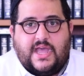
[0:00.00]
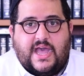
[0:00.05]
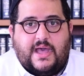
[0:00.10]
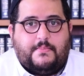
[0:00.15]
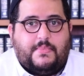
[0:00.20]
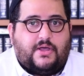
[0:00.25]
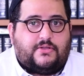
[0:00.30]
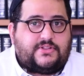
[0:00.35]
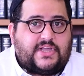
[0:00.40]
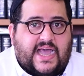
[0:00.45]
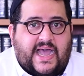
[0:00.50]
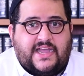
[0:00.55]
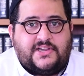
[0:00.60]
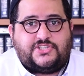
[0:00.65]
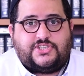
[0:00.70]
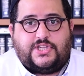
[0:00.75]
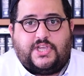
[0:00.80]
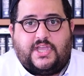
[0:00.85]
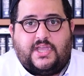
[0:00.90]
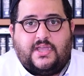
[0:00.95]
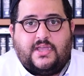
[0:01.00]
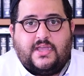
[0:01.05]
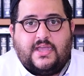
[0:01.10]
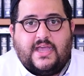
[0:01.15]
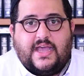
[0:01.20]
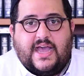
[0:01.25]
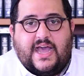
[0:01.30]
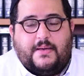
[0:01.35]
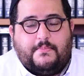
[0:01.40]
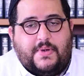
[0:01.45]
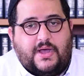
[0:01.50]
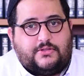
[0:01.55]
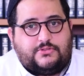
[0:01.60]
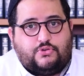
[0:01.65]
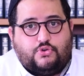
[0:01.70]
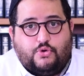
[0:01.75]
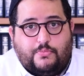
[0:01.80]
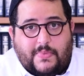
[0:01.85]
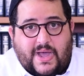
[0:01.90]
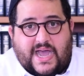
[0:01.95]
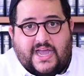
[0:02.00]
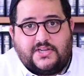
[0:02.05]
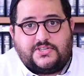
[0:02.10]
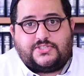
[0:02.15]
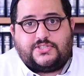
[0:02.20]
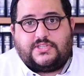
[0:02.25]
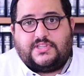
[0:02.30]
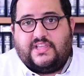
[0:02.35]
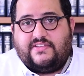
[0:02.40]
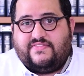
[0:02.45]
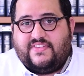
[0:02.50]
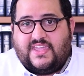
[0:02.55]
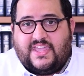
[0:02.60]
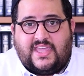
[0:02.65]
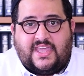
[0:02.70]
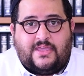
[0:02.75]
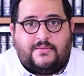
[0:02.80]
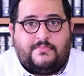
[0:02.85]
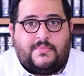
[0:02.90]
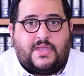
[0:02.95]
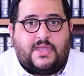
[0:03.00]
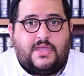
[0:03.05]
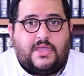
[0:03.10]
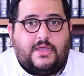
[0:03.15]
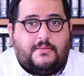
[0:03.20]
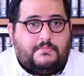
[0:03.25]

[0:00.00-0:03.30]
about Rashi, about Chumash, Nevi'im,